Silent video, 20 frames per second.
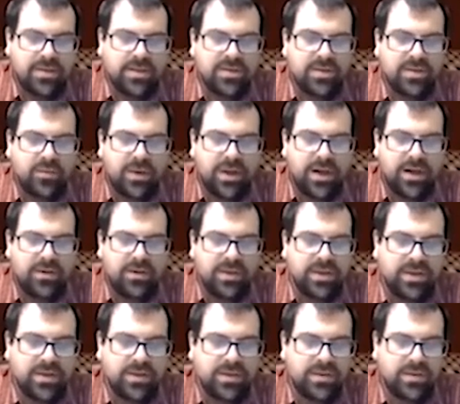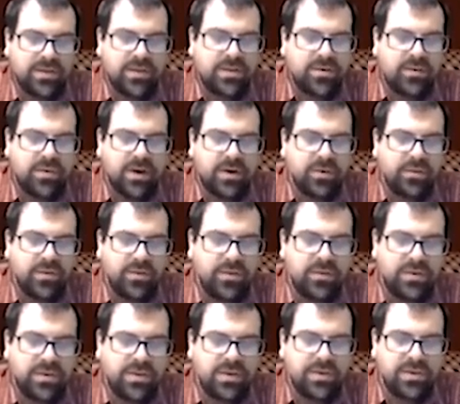square the square
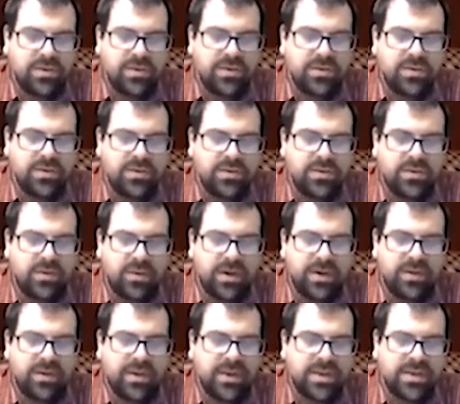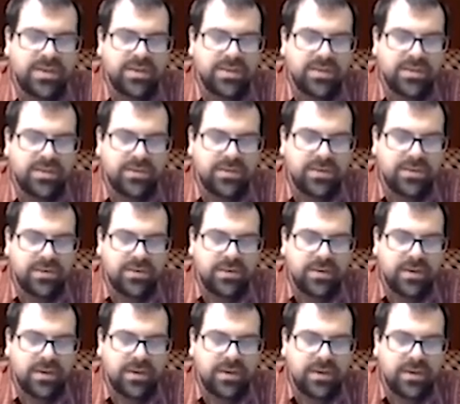root, square this.
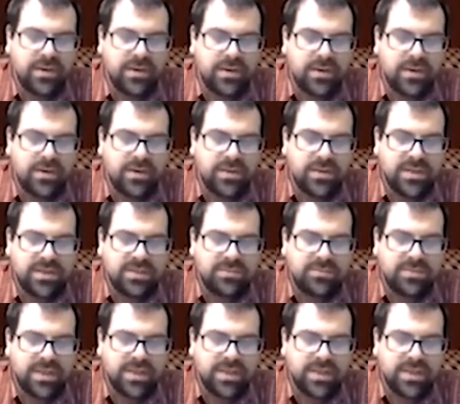It's